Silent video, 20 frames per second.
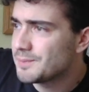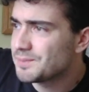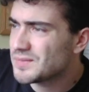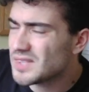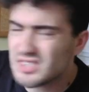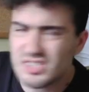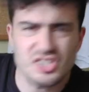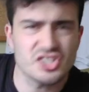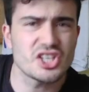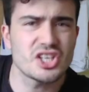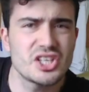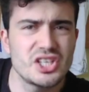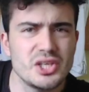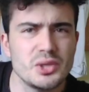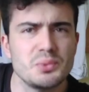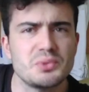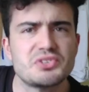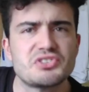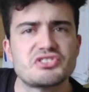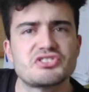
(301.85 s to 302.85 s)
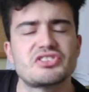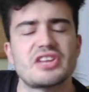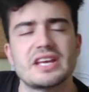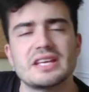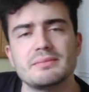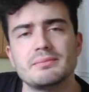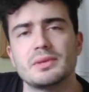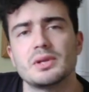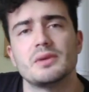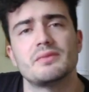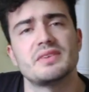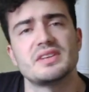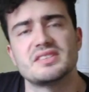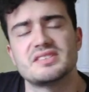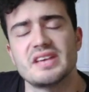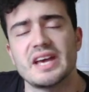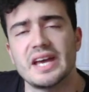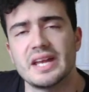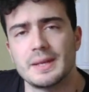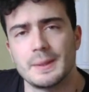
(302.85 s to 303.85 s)
That's such a huge statement of
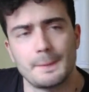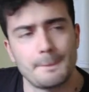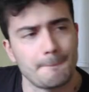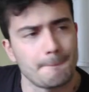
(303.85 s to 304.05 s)
intent.